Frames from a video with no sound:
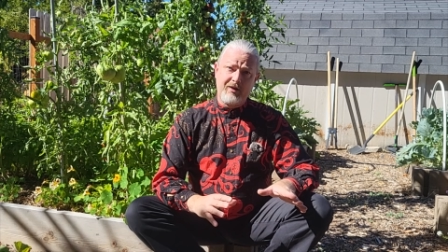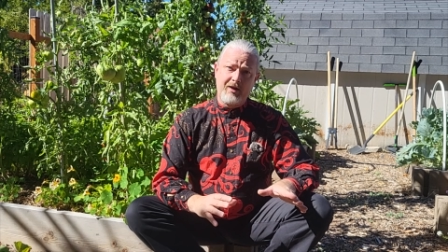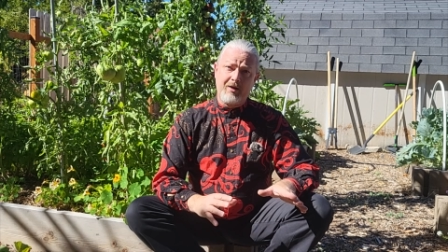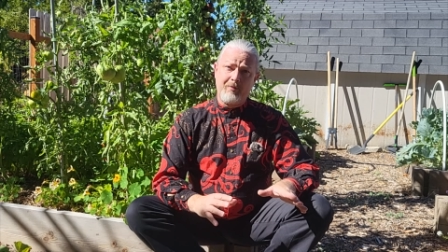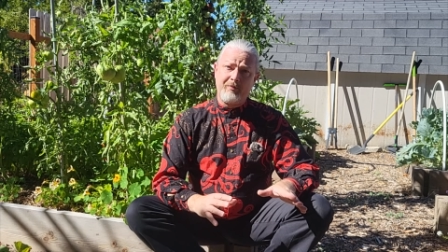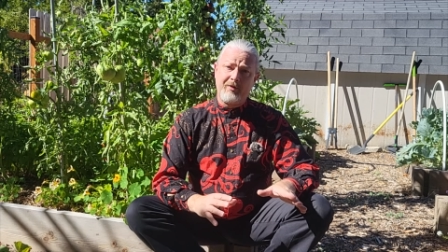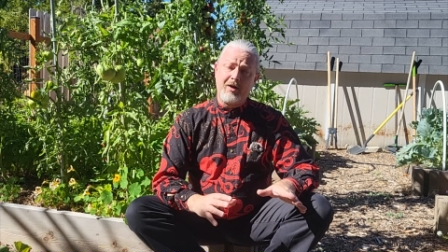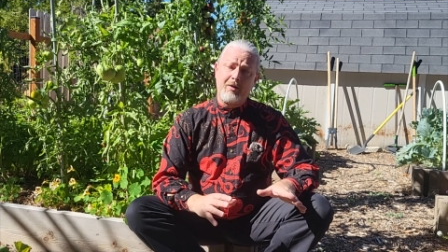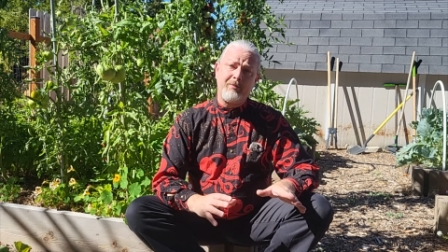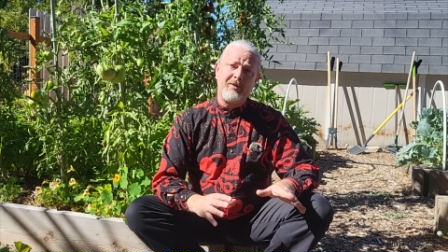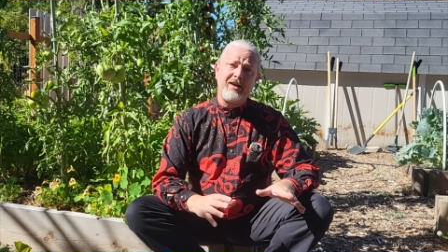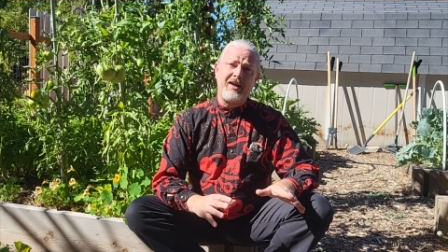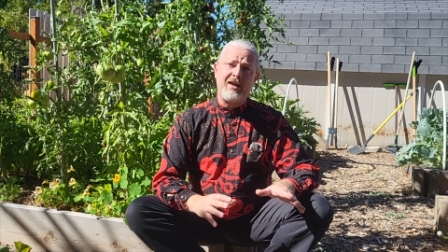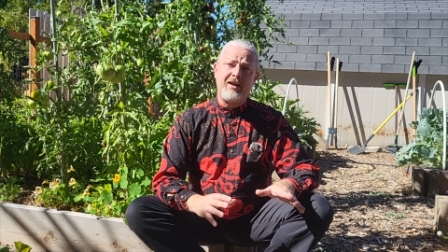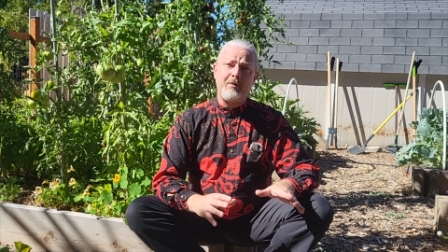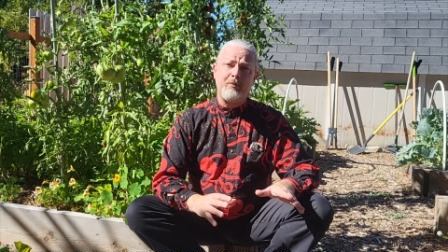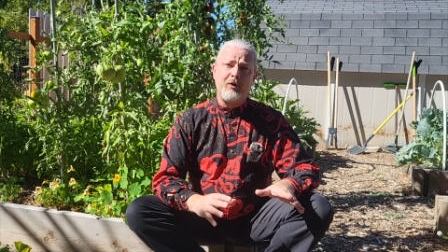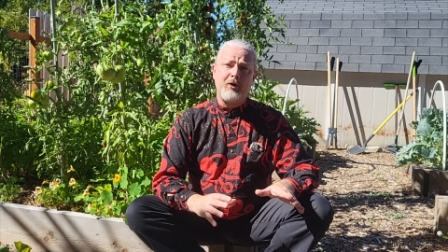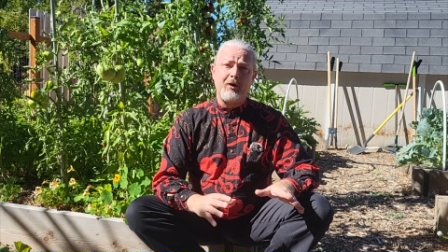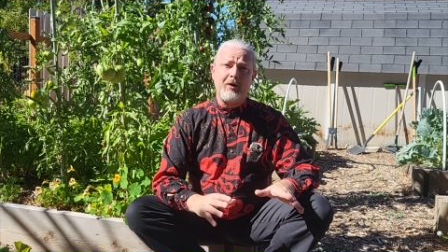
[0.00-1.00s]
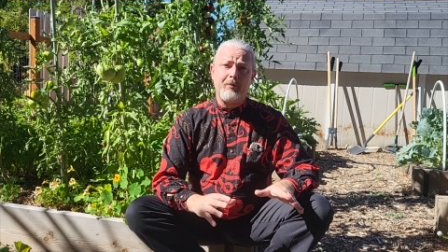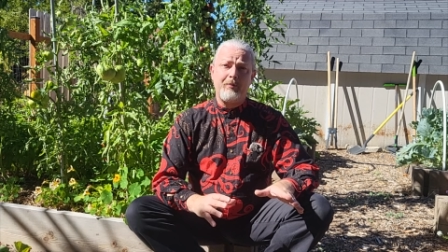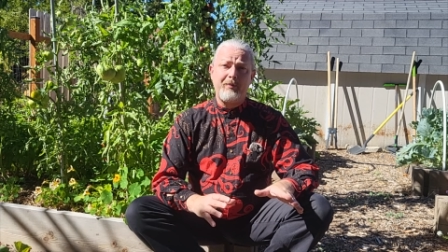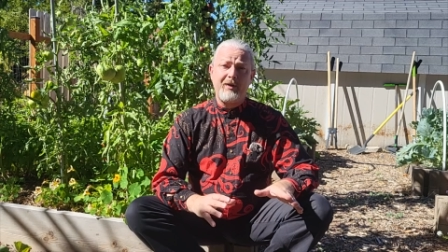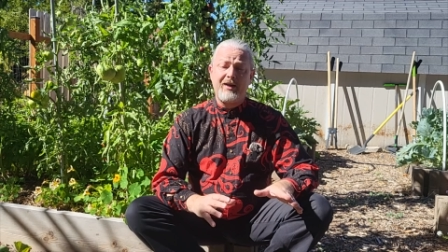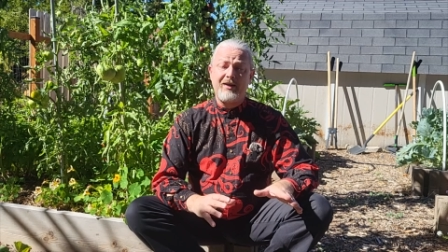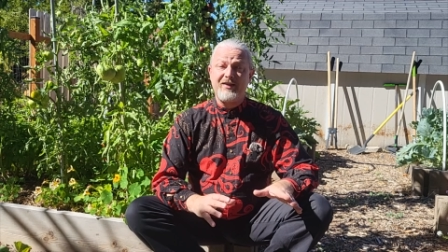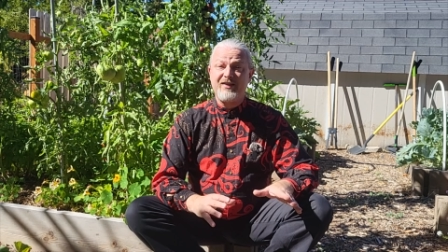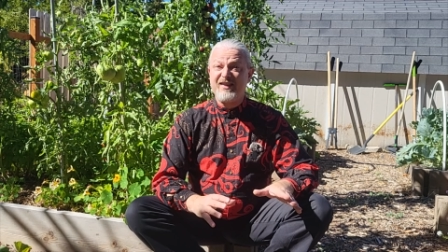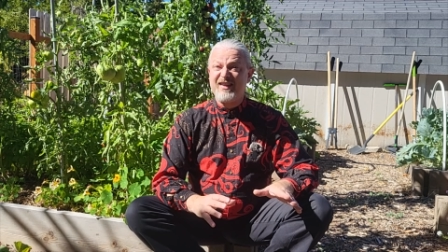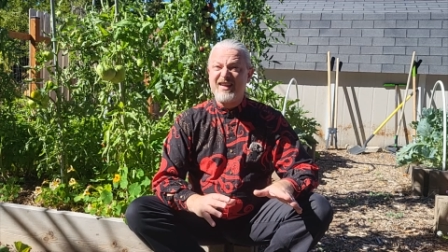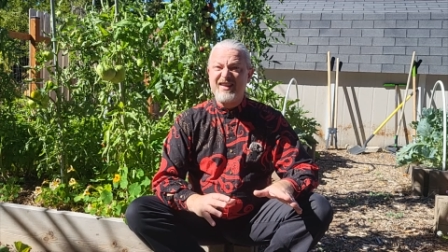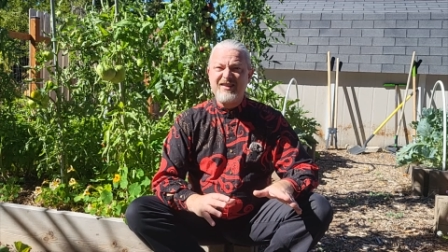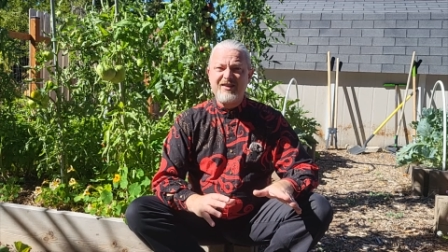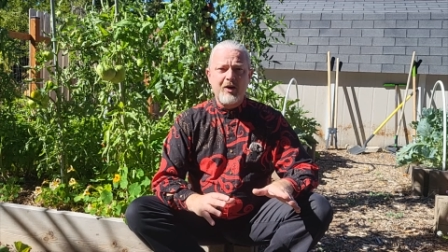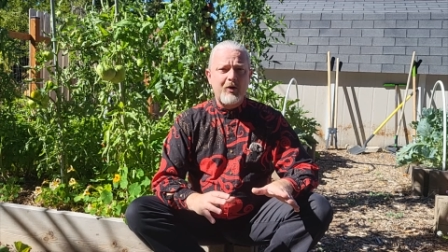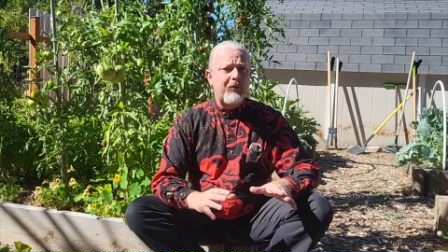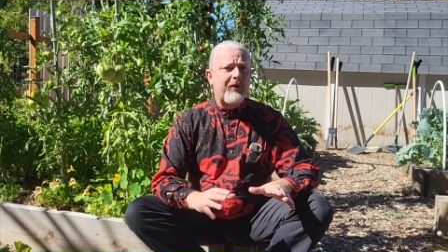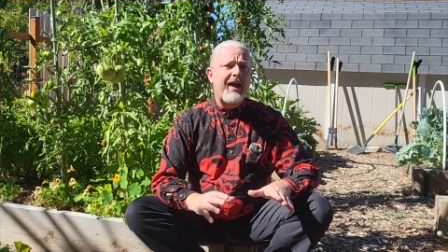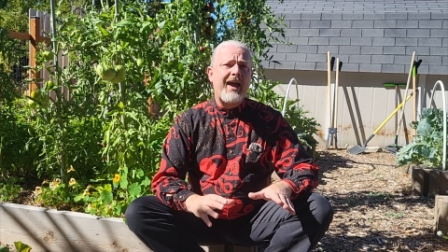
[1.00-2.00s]
company anymore, because they
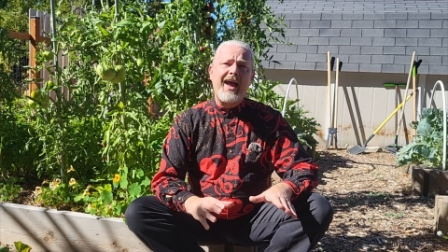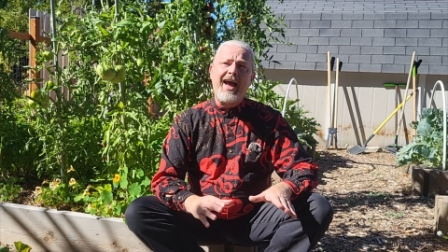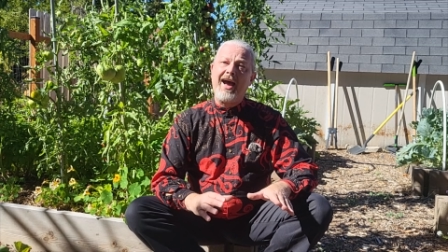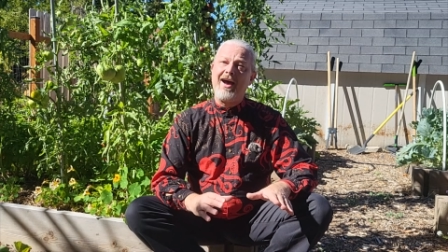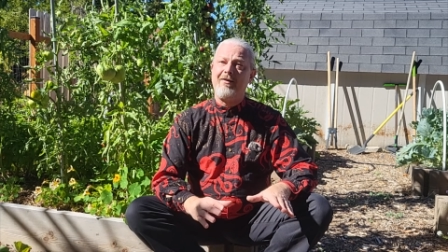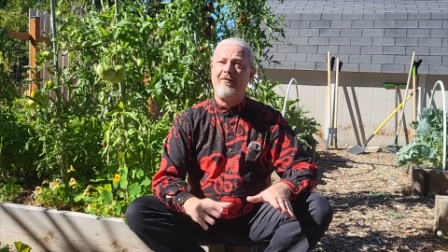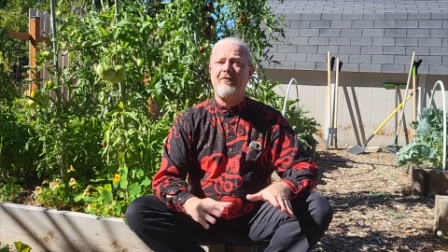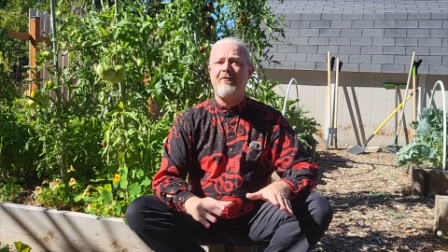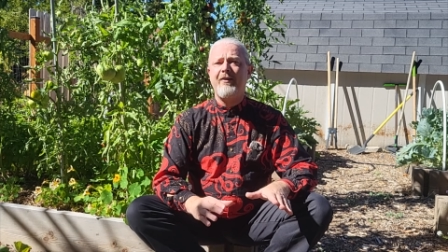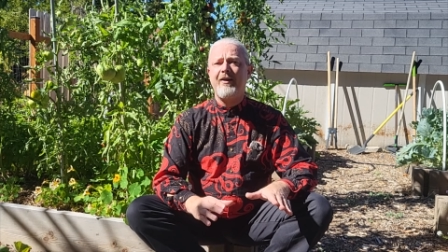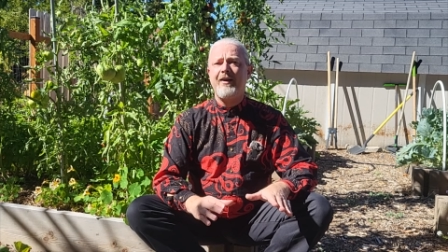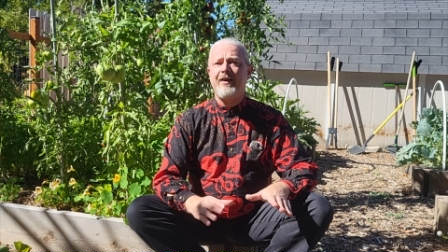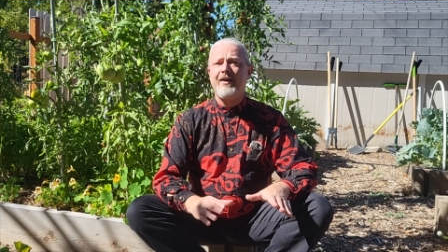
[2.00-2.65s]
don't have